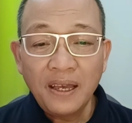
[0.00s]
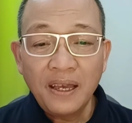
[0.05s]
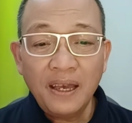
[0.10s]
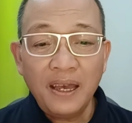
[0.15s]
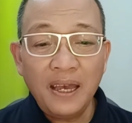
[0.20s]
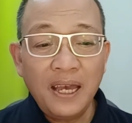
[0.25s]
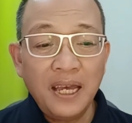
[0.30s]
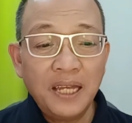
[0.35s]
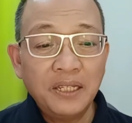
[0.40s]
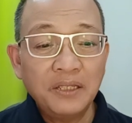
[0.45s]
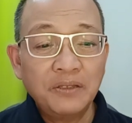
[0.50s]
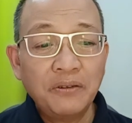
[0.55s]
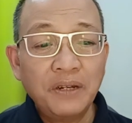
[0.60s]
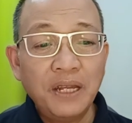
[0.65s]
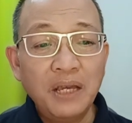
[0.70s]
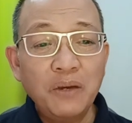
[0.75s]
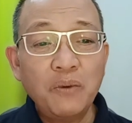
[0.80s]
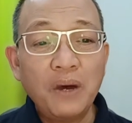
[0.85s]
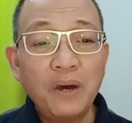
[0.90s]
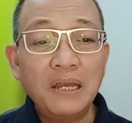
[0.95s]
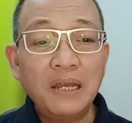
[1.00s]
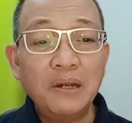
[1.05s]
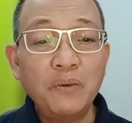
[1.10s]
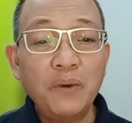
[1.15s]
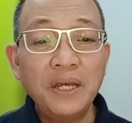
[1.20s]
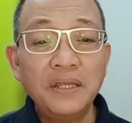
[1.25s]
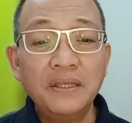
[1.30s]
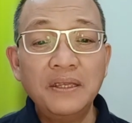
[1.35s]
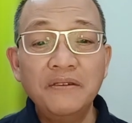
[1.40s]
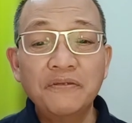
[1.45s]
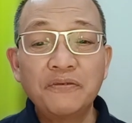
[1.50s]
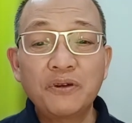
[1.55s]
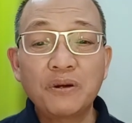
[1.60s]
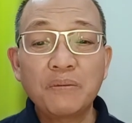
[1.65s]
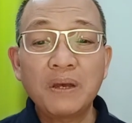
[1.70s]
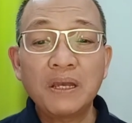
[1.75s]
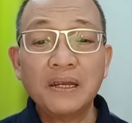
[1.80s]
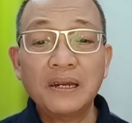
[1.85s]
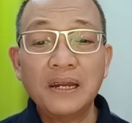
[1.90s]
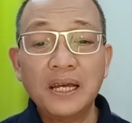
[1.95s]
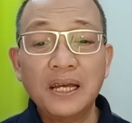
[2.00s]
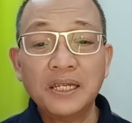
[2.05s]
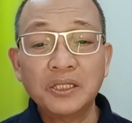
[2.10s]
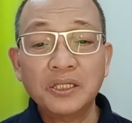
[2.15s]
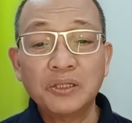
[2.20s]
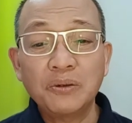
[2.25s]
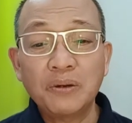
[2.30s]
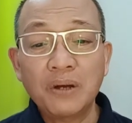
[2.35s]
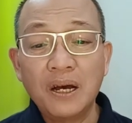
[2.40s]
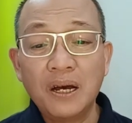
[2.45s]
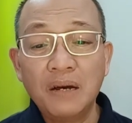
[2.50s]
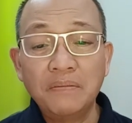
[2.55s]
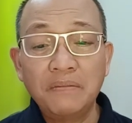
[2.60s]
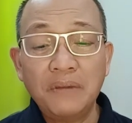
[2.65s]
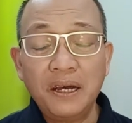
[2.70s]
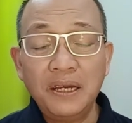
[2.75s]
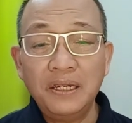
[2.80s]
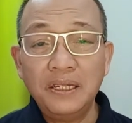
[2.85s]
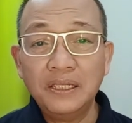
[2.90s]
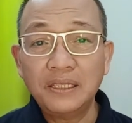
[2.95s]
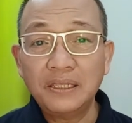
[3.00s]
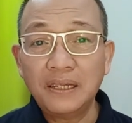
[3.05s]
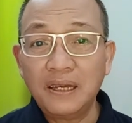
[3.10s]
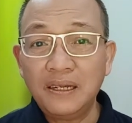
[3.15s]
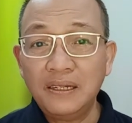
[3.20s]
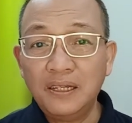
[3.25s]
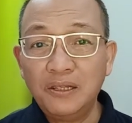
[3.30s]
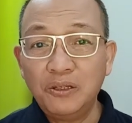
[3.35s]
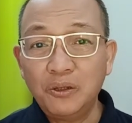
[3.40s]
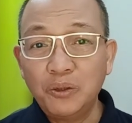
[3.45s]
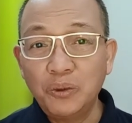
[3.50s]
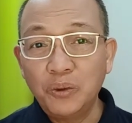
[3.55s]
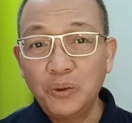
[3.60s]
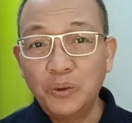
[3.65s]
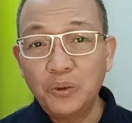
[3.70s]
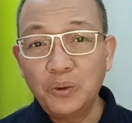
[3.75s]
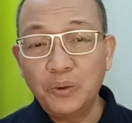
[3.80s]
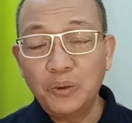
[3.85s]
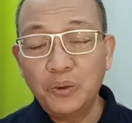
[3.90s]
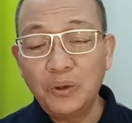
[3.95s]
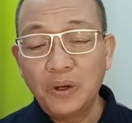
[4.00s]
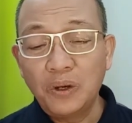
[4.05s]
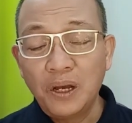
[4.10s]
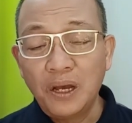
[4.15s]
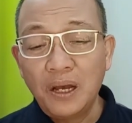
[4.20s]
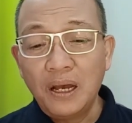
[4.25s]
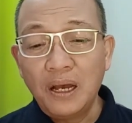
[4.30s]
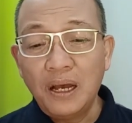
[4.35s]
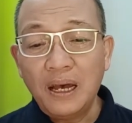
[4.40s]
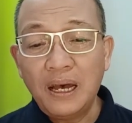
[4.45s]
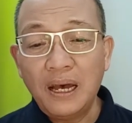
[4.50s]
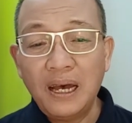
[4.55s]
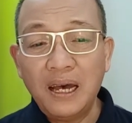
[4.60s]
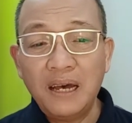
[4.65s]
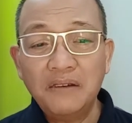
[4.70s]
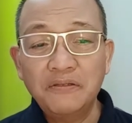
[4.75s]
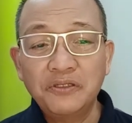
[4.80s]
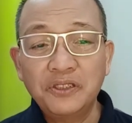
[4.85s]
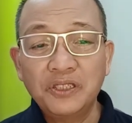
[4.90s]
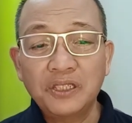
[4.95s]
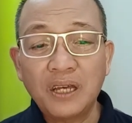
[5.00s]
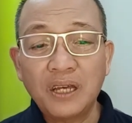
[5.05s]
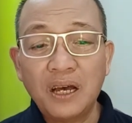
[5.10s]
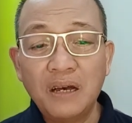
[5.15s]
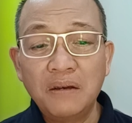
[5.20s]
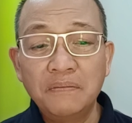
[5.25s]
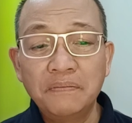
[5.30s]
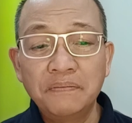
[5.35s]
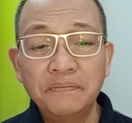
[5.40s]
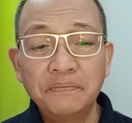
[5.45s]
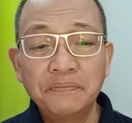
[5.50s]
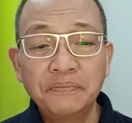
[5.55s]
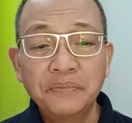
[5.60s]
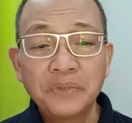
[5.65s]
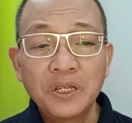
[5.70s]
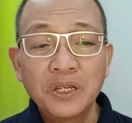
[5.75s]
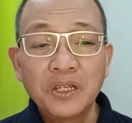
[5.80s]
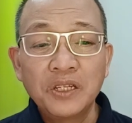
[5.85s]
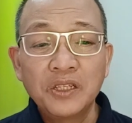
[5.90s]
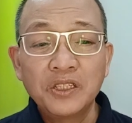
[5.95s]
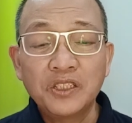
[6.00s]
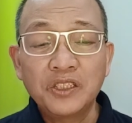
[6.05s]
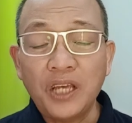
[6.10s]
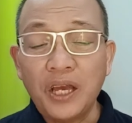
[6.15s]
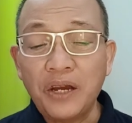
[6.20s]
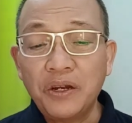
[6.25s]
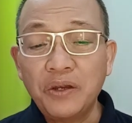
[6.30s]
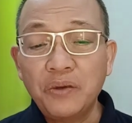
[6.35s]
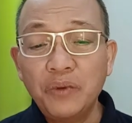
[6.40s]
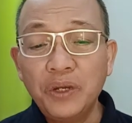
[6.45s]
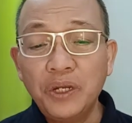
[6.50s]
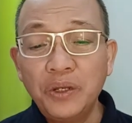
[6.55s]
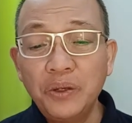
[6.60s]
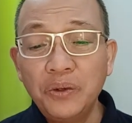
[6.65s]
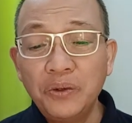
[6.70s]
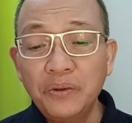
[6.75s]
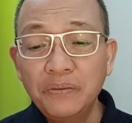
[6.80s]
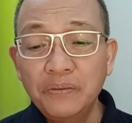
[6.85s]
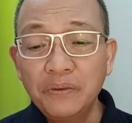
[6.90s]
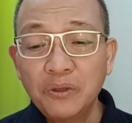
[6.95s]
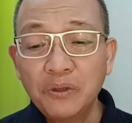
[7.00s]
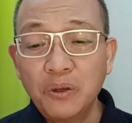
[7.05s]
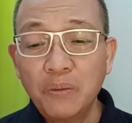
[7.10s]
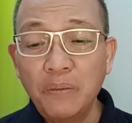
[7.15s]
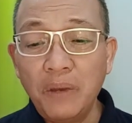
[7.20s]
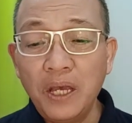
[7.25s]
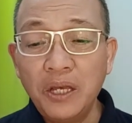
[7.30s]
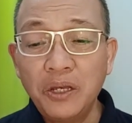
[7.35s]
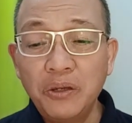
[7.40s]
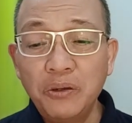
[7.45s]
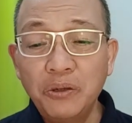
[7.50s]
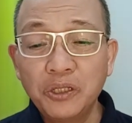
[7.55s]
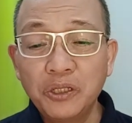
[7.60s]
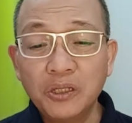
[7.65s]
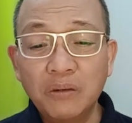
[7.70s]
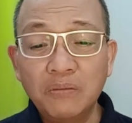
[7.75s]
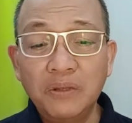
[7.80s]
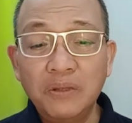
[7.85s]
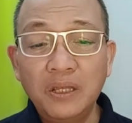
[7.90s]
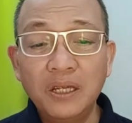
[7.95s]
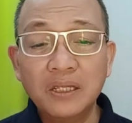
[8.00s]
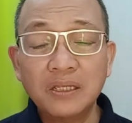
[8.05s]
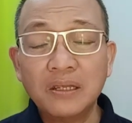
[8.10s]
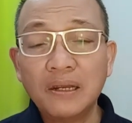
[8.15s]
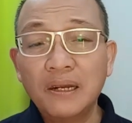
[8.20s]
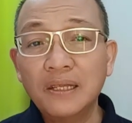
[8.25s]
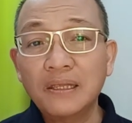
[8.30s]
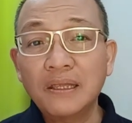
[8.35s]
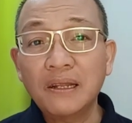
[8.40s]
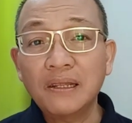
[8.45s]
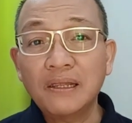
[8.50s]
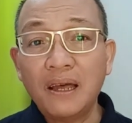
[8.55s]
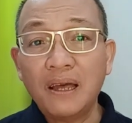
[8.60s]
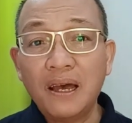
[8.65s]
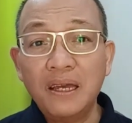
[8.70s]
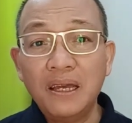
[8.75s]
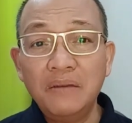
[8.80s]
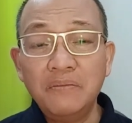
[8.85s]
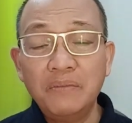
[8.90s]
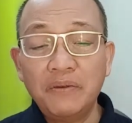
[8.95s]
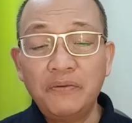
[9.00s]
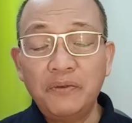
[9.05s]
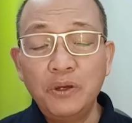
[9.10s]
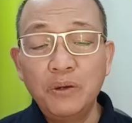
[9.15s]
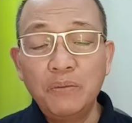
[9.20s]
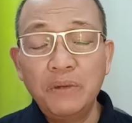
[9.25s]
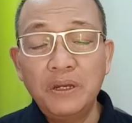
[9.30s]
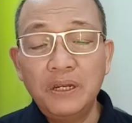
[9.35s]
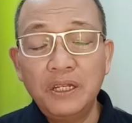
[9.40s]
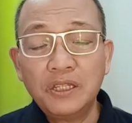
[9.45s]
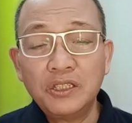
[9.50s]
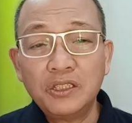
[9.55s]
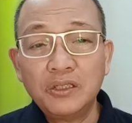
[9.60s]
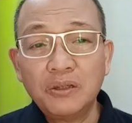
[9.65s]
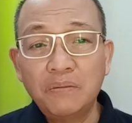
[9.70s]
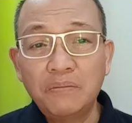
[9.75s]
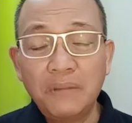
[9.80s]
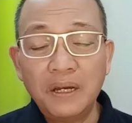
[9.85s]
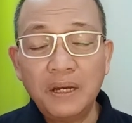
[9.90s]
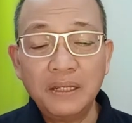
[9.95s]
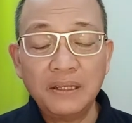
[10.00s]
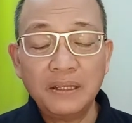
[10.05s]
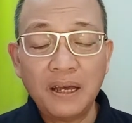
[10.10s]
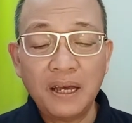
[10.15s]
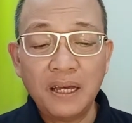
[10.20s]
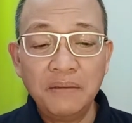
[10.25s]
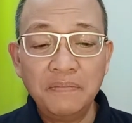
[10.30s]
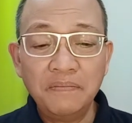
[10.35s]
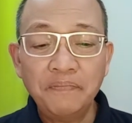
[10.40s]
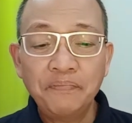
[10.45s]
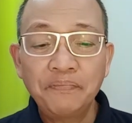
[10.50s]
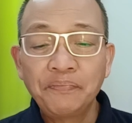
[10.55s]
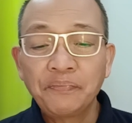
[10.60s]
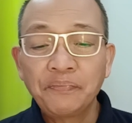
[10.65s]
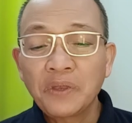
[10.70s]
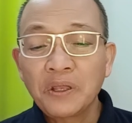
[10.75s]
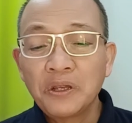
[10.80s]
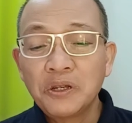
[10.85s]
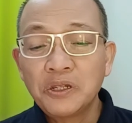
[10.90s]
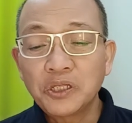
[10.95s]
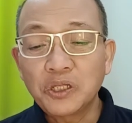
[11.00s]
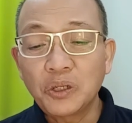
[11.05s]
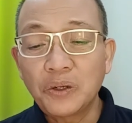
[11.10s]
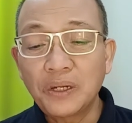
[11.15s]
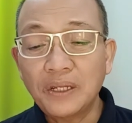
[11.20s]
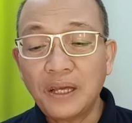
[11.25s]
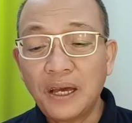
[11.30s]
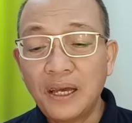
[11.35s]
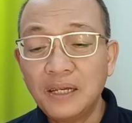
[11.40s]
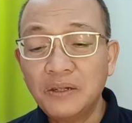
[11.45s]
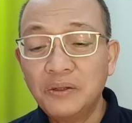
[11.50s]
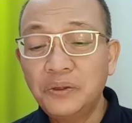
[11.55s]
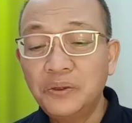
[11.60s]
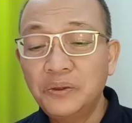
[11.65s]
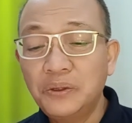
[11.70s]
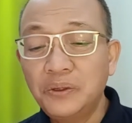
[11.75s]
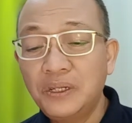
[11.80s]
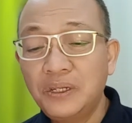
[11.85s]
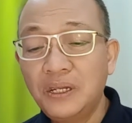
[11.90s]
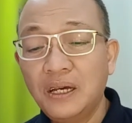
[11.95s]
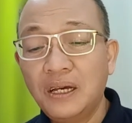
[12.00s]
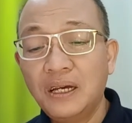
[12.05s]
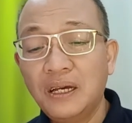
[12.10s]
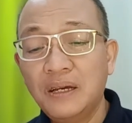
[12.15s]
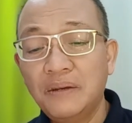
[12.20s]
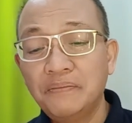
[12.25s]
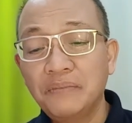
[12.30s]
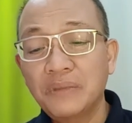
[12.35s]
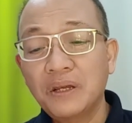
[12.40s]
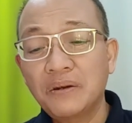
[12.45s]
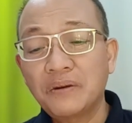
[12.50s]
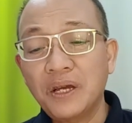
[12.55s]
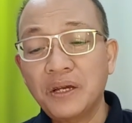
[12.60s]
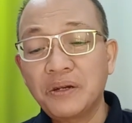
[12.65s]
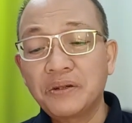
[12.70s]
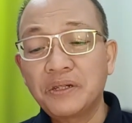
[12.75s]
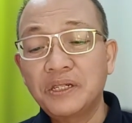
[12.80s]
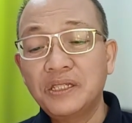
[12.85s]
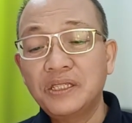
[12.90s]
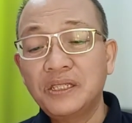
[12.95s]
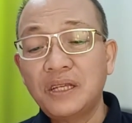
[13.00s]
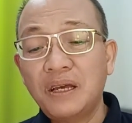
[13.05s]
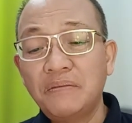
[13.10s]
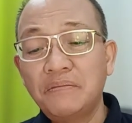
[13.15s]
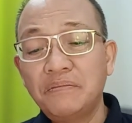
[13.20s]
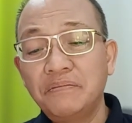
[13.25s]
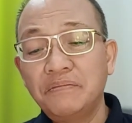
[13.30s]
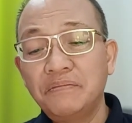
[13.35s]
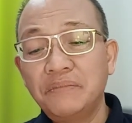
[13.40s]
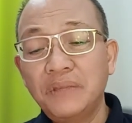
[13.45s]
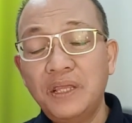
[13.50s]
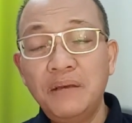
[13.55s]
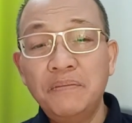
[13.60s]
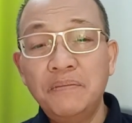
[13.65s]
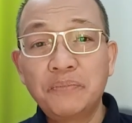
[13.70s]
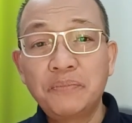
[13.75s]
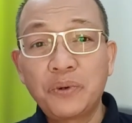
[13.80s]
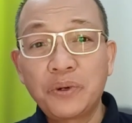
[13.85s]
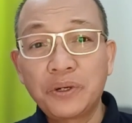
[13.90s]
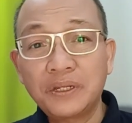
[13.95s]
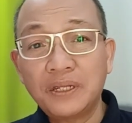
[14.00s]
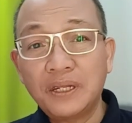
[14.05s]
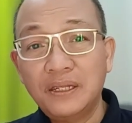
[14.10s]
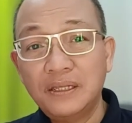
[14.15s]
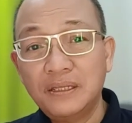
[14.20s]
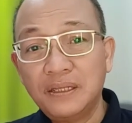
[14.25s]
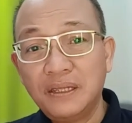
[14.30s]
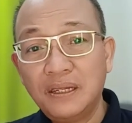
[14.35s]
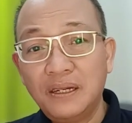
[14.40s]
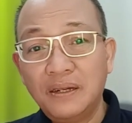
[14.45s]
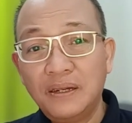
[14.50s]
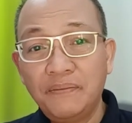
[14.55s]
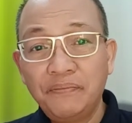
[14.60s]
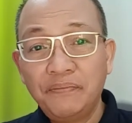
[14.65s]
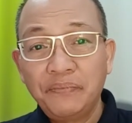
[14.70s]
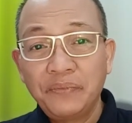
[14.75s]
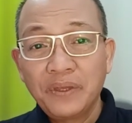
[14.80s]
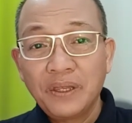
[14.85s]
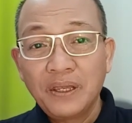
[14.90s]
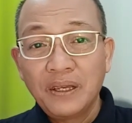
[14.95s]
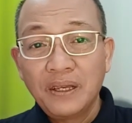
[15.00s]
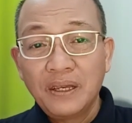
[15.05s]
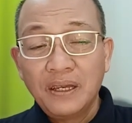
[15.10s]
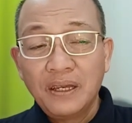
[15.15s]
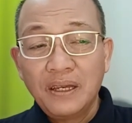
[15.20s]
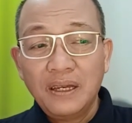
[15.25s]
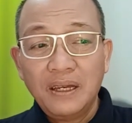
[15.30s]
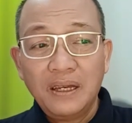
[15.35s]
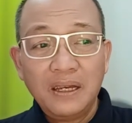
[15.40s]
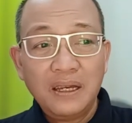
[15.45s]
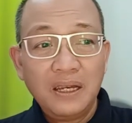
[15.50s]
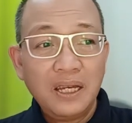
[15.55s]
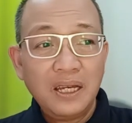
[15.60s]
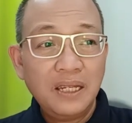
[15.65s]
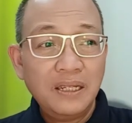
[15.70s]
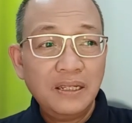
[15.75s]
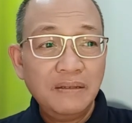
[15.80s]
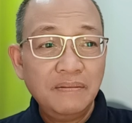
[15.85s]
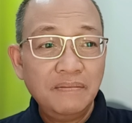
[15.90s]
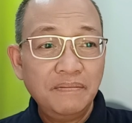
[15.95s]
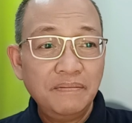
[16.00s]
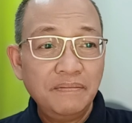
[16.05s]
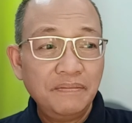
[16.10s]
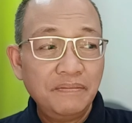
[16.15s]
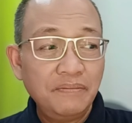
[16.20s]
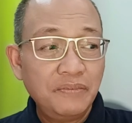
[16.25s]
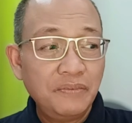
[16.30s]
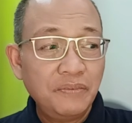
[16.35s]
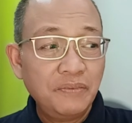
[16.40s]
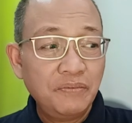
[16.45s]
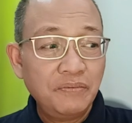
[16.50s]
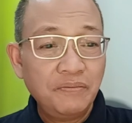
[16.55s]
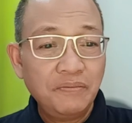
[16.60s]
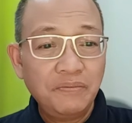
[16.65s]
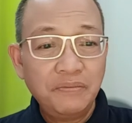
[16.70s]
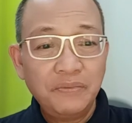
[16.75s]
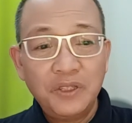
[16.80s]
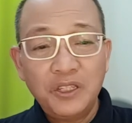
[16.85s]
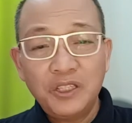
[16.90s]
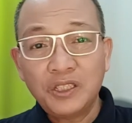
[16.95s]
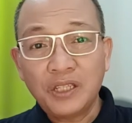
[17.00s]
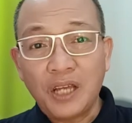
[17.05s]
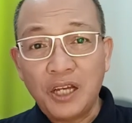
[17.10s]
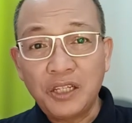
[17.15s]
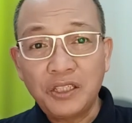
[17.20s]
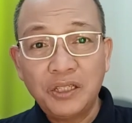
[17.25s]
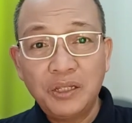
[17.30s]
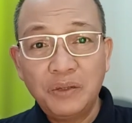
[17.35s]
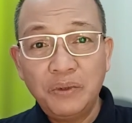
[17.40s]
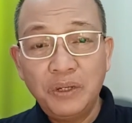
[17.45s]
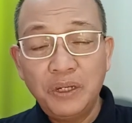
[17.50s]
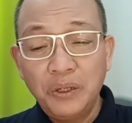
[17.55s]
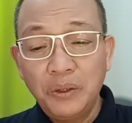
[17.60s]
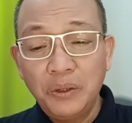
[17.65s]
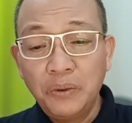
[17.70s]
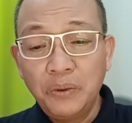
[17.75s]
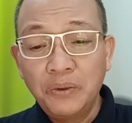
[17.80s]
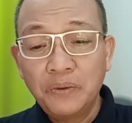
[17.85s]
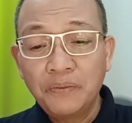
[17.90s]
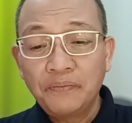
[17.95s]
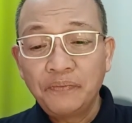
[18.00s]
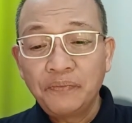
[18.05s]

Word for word: And today, while waiting for my class to come, I decided to have some sharing with you to make use of this little time, a few minutes of my time, so that I could uh, record some important um, uh, discussion with you.